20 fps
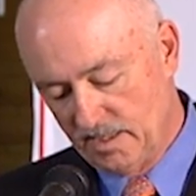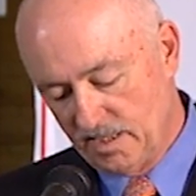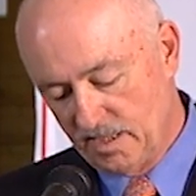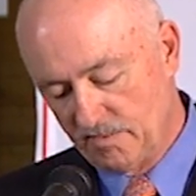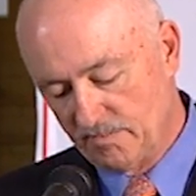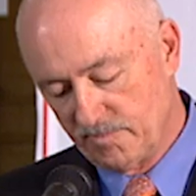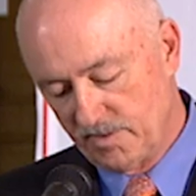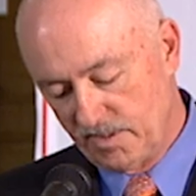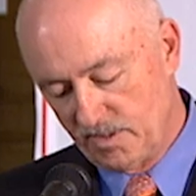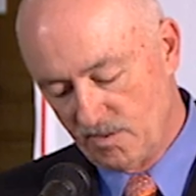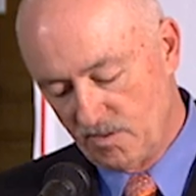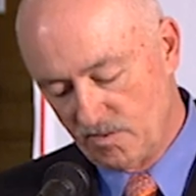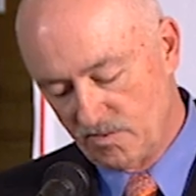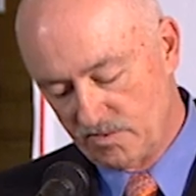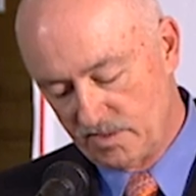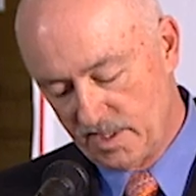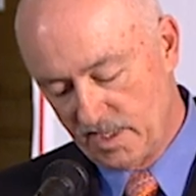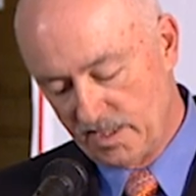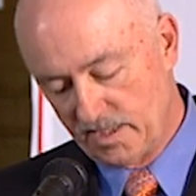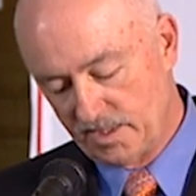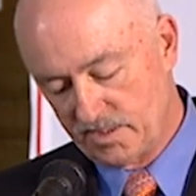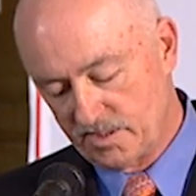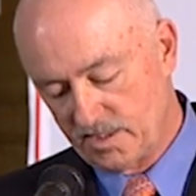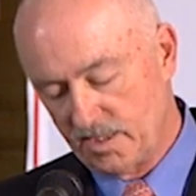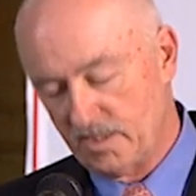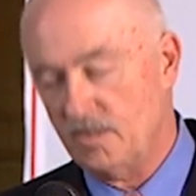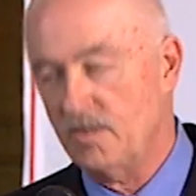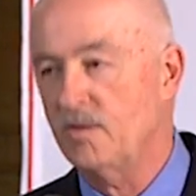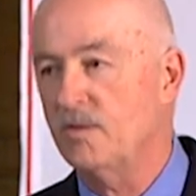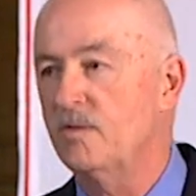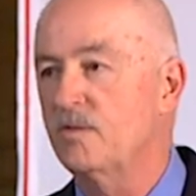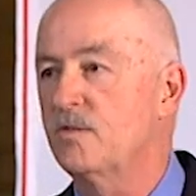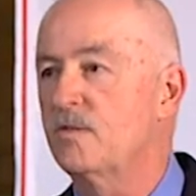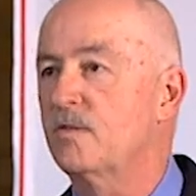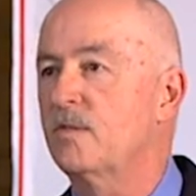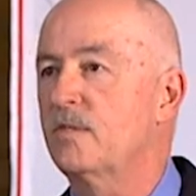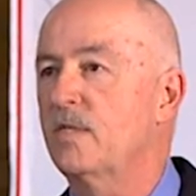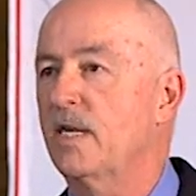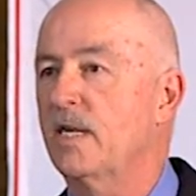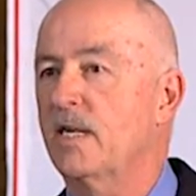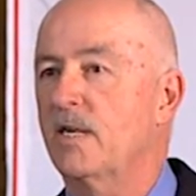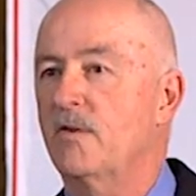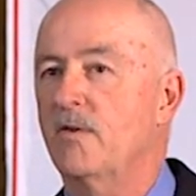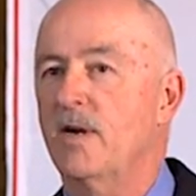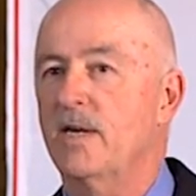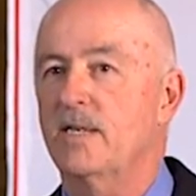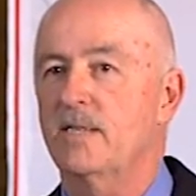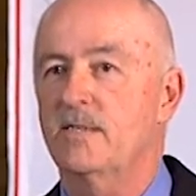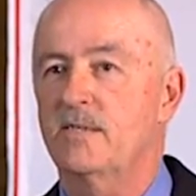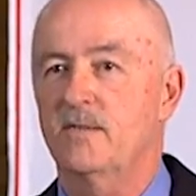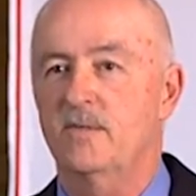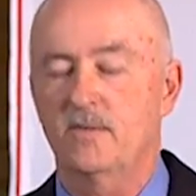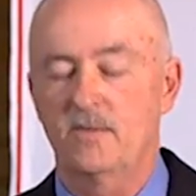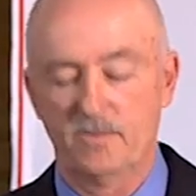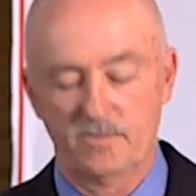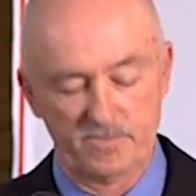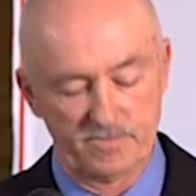and we owe Dennis a huge debt of gratitude.